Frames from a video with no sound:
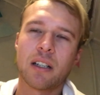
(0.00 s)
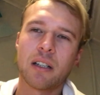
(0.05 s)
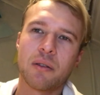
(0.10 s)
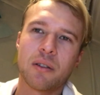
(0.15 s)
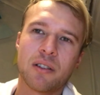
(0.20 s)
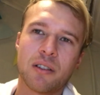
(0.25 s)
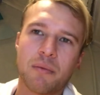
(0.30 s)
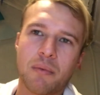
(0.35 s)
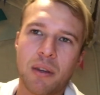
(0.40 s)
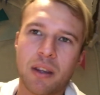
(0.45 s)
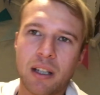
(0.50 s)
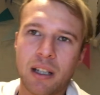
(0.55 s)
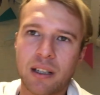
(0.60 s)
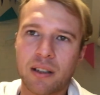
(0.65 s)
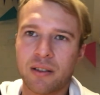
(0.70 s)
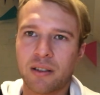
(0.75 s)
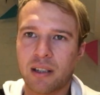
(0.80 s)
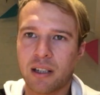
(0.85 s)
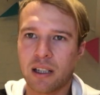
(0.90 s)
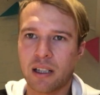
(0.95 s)
There were some
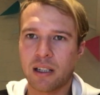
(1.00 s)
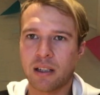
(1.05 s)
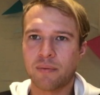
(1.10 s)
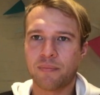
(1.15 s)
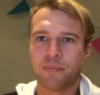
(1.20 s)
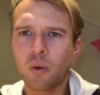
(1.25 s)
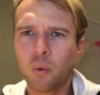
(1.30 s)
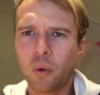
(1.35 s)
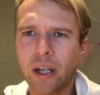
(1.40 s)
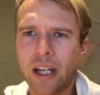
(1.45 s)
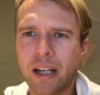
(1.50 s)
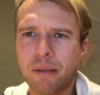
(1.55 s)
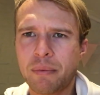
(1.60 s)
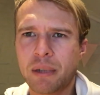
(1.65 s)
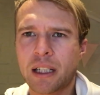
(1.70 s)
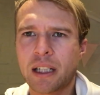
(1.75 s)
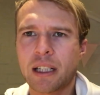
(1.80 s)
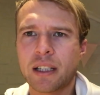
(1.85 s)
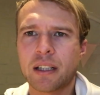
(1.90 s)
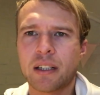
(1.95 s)
things that were
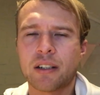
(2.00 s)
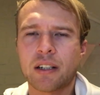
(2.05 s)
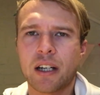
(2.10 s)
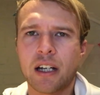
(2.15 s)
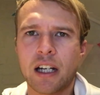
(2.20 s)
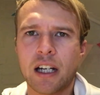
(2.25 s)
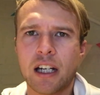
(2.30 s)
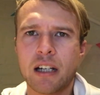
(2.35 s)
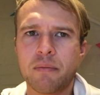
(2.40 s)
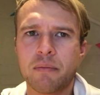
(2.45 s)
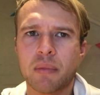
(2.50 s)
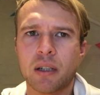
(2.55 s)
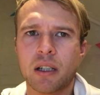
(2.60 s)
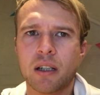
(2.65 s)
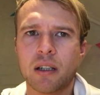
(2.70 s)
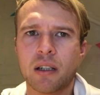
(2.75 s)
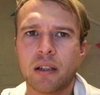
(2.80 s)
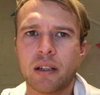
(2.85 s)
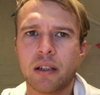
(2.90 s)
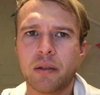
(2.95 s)
happening at the time.
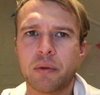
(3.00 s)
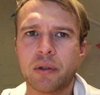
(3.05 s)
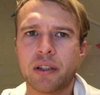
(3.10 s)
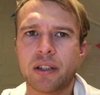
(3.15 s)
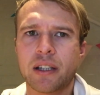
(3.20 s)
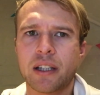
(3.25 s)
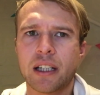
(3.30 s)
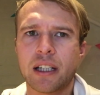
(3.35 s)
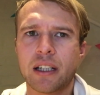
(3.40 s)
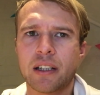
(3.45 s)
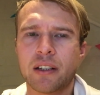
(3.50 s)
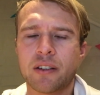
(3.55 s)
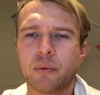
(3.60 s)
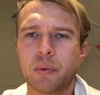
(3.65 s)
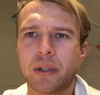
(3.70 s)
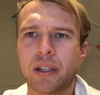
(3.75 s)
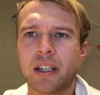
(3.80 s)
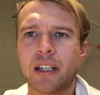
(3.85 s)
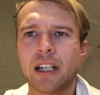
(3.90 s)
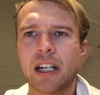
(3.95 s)
There was things
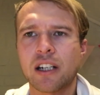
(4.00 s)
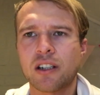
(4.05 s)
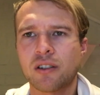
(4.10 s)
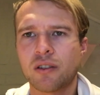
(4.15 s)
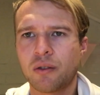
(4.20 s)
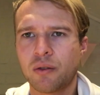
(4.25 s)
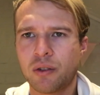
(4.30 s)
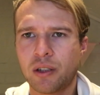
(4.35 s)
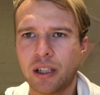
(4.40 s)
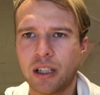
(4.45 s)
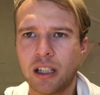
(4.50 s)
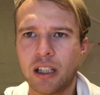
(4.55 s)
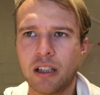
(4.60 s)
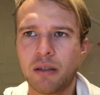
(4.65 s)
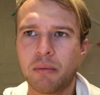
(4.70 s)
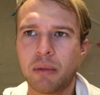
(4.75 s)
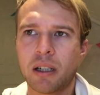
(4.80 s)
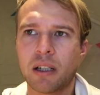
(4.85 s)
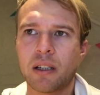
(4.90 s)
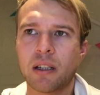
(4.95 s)
with the national
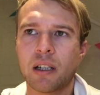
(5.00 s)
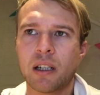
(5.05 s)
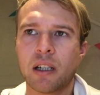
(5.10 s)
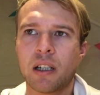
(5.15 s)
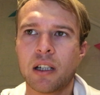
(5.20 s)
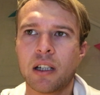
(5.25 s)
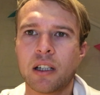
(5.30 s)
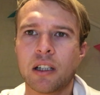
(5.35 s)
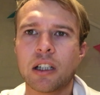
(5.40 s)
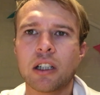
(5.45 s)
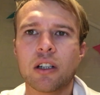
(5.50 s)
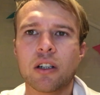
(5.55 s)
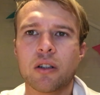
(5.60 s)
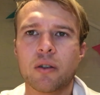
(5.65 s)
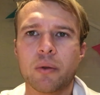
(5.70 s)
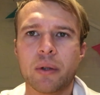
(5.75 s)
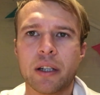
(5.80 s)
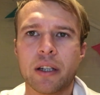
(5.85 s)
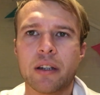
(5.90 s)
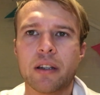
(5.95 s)
team and, you
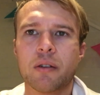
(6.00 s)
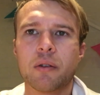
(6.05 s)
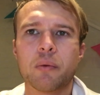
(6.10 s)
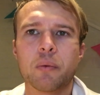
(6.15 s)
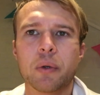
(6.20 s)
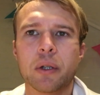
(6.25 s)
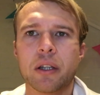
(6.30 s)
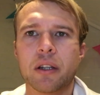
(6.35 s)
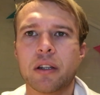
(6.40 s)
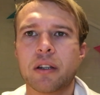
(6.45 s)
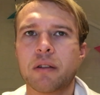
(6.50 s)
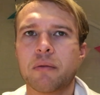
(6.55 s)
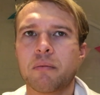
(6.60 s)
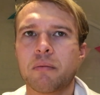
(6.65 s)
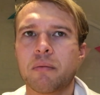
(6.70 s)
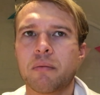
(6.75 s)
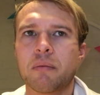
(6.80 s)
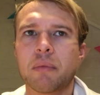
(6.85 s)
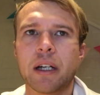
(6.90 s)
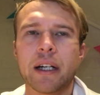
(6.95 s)
know, with
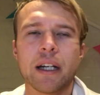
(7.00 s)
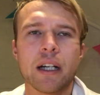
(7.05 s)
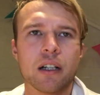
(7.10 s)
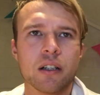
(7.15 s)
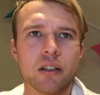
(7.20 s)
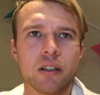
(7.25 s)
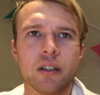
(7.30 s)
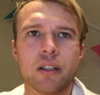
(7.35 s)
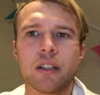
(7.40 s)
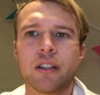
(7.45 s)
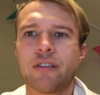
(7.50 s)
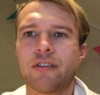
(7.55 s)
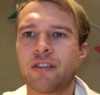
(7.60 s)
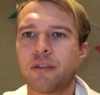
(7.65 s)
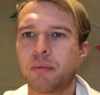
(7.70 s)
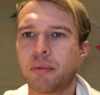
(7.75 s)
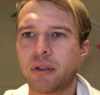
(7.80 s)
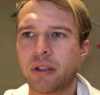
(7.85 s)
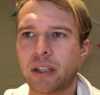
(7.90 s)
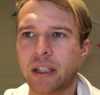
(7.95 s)
my uncle in the
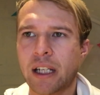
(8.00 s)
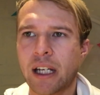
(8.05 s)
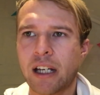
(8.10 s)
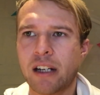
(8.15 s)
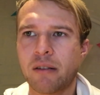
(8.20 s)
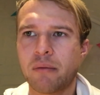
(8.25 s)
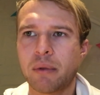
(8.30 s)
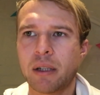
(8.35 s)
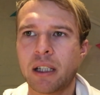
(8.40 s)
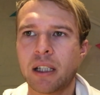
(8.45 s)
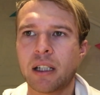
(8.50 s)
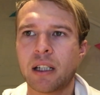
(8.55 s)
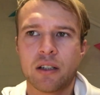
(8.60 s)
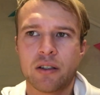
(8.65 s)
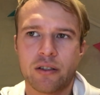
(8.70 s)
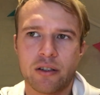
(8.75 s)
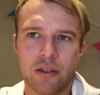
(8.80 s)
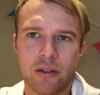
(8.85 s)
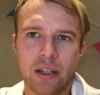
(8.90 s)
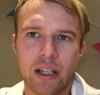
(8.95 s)
football academy.
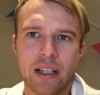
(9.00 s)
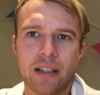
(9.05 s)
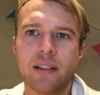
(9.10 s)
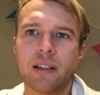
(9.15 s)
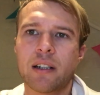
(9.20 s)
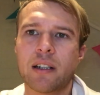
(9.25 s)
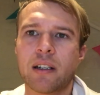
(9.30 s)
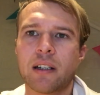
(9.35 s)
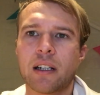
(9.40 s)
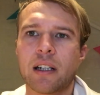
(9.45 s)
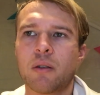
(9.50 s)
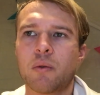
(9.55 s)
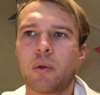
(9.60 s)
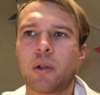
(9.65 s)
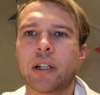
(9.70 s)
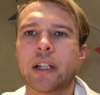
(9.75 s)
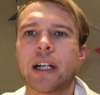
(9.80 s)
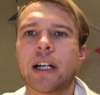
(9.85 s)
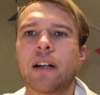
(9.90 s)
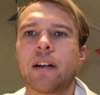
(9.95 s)
So that didn't
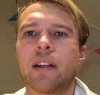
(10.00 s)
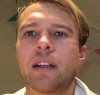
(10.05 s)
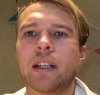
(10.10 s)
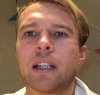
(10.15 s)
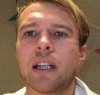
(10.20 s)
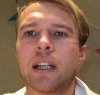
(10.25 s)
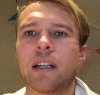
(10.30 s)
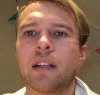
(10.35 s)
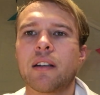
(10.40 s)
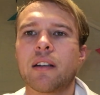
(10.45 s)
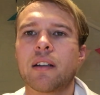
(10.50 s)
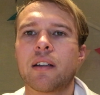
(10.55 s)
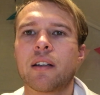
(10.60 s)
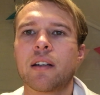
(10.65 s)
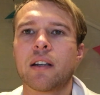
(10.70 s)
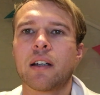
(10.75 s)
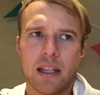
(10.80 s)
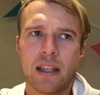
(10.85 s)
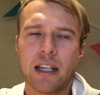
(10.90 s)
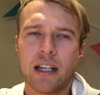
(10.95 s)
work out in the end.
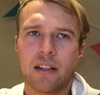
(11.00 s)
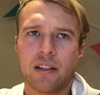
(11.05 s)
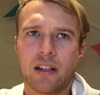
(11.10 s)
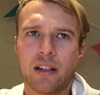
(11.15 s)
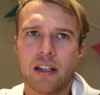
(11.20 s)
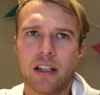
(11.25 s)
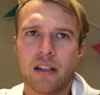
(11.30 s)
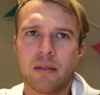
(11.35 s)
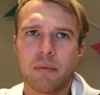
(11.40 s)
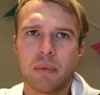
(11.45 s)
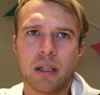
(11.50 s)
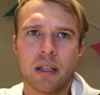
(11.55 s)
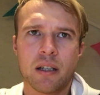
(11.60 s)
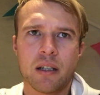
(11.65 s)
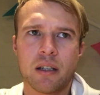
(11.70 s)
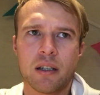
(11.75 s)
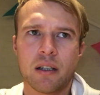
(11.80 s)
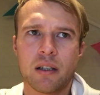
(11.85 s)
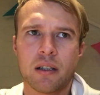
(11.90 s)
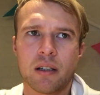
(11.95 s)
In that time,
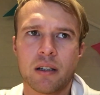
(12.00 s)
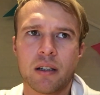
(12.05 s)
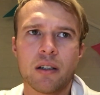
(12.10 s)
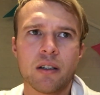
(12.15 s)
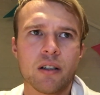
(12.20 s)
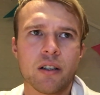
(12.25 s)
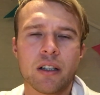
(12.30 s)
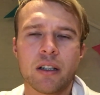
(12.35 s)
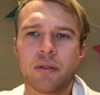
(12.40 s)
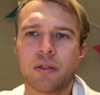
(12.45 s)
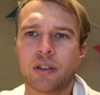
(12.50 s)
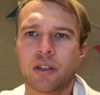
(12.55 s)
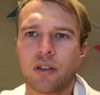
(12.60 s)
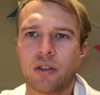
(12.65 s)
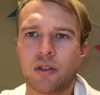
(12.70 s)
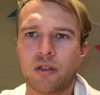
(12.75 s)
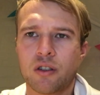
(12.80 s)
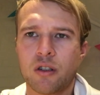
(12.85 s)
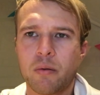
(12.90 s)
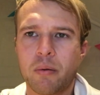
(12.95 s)
you know, there was a
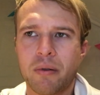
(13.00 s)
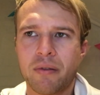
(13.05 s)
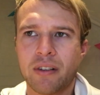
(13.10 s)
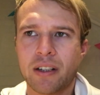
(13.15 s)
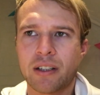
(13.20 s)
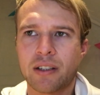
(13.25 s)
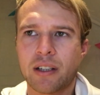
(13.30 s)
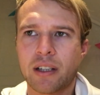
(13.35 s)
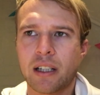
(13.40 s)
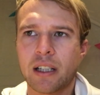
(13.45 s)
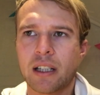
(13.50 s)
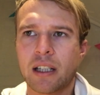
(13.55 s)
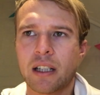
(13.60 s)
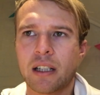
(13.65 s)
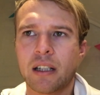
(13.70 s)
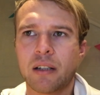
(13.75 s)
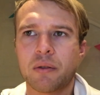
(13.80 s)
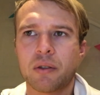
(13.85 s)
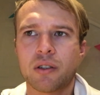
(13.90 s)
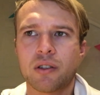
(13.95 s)
good group of us together.
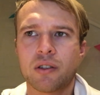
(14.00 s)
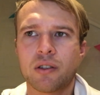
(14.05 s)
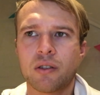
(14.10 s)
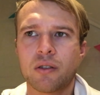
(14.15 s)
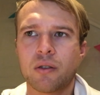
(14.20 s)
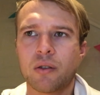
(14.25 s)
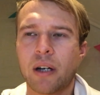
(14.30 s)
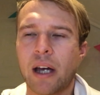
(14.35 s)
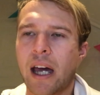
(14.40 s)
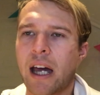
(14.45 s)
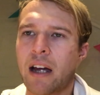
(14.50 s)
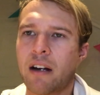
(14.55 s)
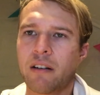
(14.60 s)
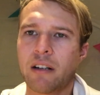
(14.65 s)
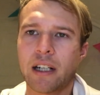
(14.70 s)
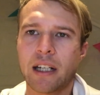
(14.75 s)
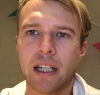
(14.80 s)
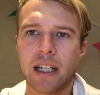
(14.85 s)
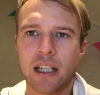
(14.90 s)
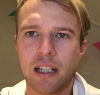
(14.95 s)
There was still
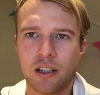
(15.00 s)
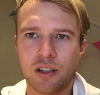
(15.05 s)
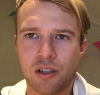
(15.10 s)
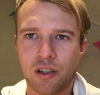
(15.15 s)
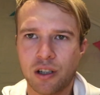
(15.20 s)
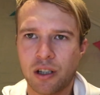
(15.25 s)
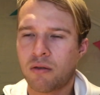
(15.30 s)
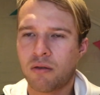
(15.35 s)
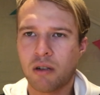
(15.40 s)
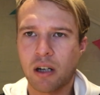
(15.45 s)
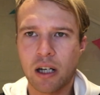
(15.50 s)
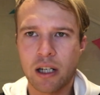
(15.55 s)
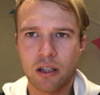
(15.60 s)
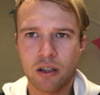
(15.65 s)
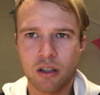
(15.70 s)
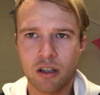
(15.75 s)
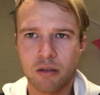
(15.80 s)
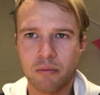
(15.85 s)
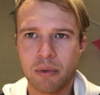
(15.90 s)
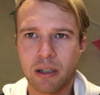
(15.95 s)
Harry Edge, Ryan
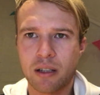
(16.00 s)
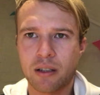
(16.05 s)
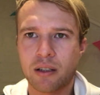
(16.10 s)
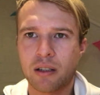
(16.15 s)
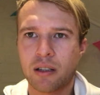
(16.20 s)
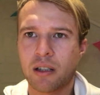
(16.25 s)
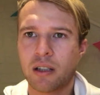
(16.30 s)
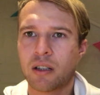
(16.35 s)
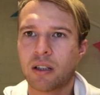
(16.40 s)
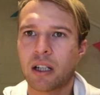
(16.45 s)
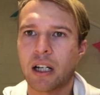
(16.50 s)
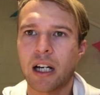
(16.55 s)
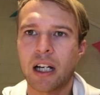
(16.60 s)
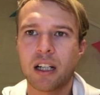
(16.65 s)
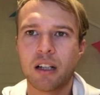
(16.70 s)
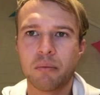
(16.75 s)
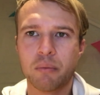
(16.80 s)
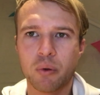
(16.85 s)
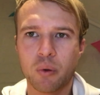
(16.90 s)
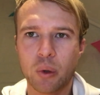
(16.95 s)
Thomas,
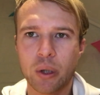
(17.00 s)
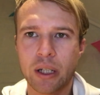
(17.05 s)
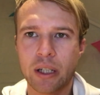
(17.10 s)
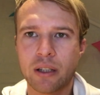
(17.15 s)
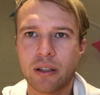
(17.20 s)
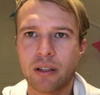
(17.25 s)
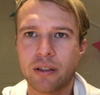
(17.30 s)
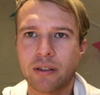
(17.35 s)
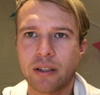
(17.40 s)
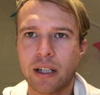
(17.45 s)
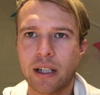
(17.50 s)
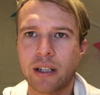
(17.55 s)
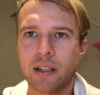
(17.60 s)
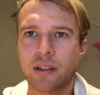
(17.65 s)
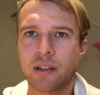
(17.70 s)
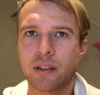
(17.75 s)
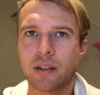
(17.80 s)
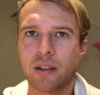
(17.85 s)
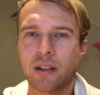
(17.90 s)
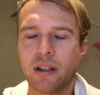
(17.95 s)
Tyler Boyd
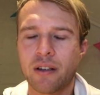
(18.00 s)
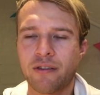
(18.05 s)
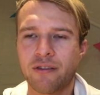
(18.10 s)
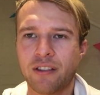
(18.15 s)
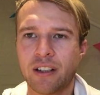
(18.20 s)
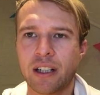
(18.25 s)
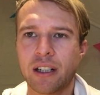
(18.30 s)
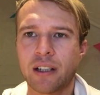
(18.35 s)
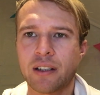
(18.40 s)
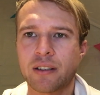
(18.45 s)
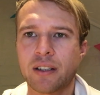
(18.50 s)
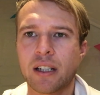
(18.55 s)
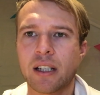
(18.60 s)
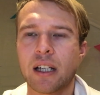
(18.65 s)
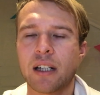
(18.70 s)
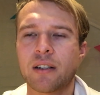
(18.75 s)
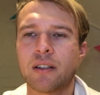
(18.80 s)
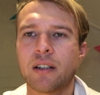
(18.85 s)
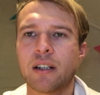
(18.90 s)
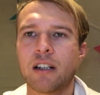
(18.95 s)
decided to go to the Phoenix at
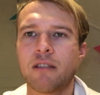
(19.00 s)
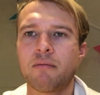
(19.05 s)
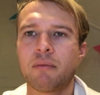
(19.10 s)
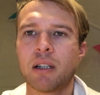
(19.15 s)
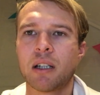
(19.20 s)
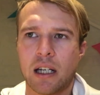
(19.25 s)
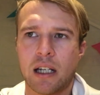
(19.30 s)
that time.